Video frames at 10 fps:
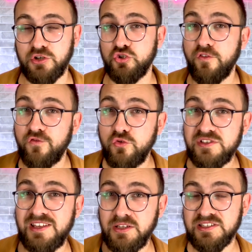So if you
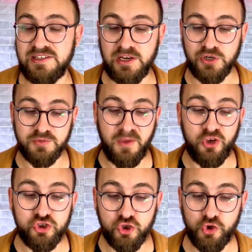sell stickers, make
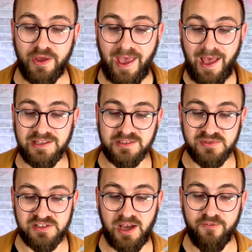sure to add some
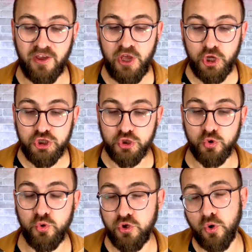stuff
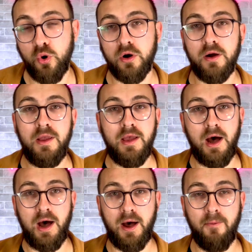to your
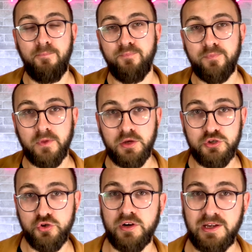um,
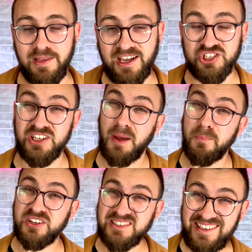to your collection.
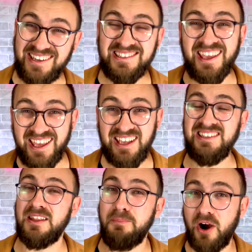Number six is
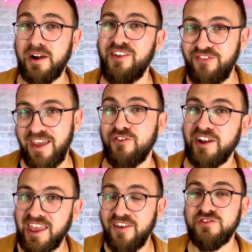the party favor
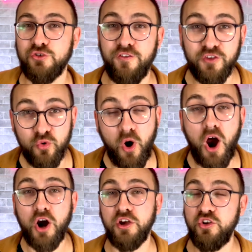gift. So if you
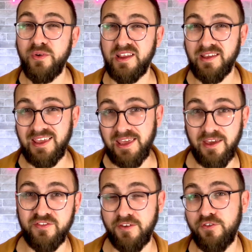are doing
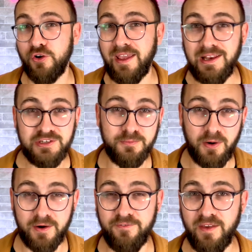gifts, if you're into
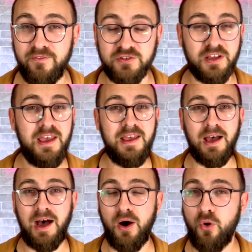party favors
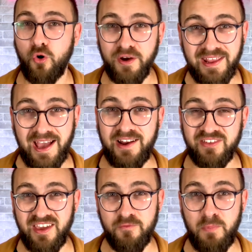uh, or, or, any kind of
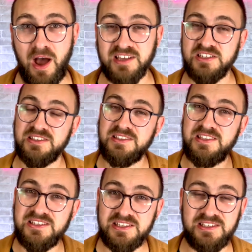gift boxes,
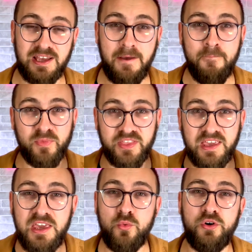this is the, the
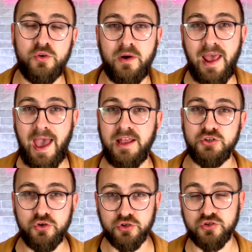keyword you wanna add
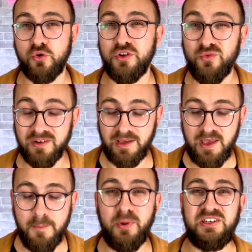to your store. You wanna
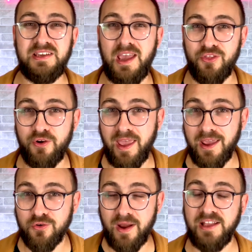put together a
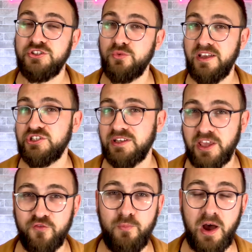graduation
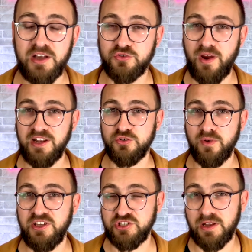gift box,
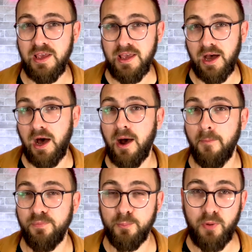graduation
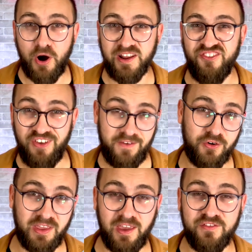um, party favor
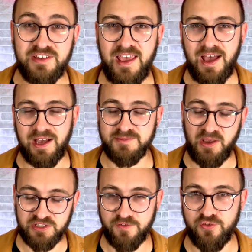gifts,
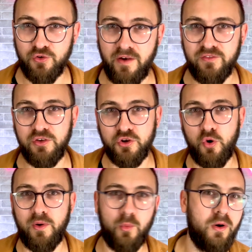especially if you have, you know
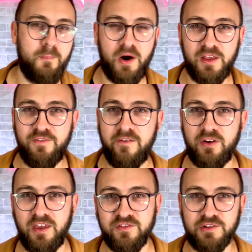what, what party favor
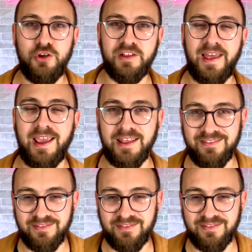gifts look like.